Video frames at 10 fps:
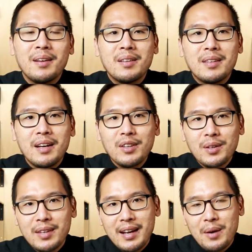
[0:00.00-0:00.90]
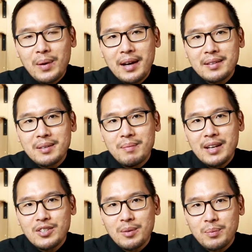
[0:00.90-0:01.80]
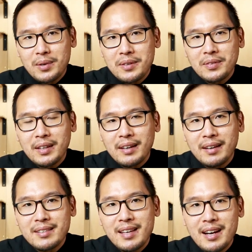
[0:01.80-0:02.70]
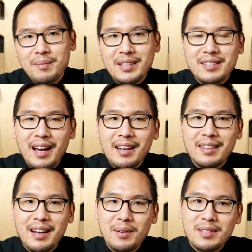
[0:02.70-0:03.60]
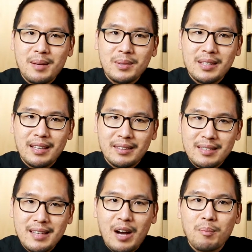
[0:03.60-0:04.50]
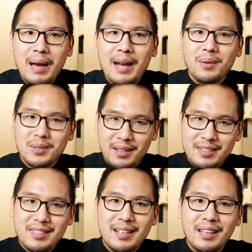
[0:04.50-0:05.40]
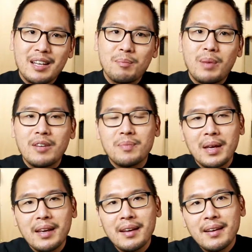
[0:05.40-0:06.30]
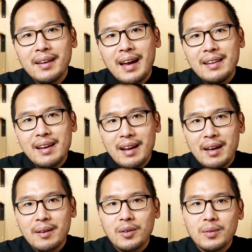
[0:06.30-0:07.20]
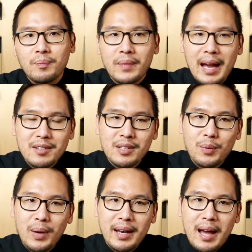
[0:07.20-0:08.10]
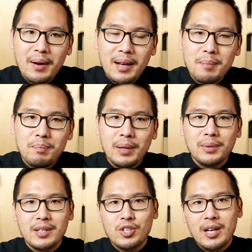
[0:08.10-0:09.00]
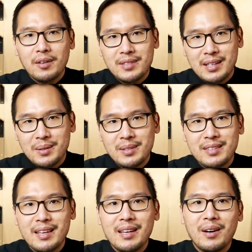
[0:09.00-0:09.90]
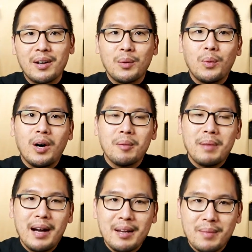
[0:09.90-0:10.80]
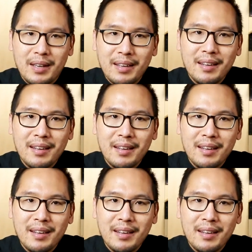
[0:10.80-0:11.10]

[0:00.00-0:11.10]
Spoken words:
The other thing I wanted to mention briefly is that I'm excited that I was able to get the sound panels on the ceiling above me, and that I actually went out and built the shelves that you see on the wall behind me.